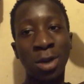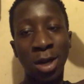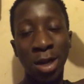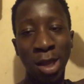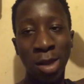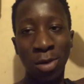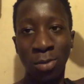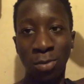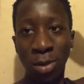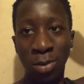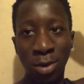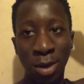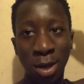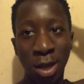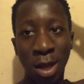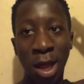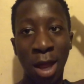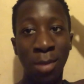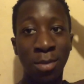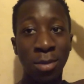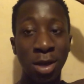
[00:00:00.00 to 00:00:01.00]
Like, even people in
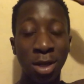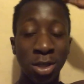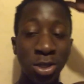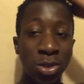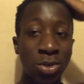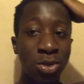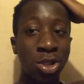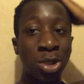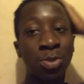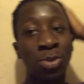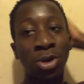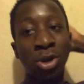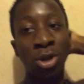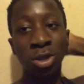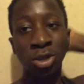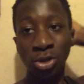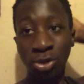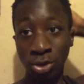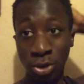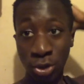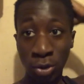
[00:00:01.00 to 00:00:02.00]
Gambia that's doing small
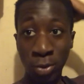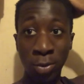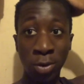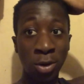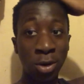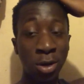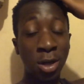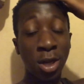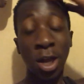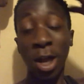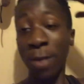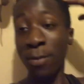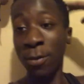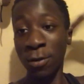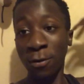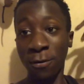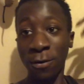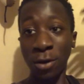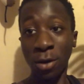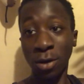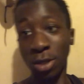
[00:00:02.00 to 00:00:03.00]
YouTube, or Gambian
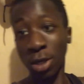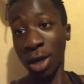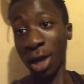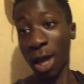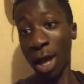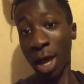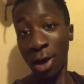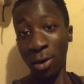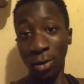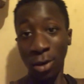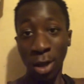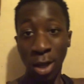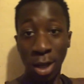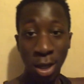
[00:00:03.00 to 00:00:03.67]
folks that are out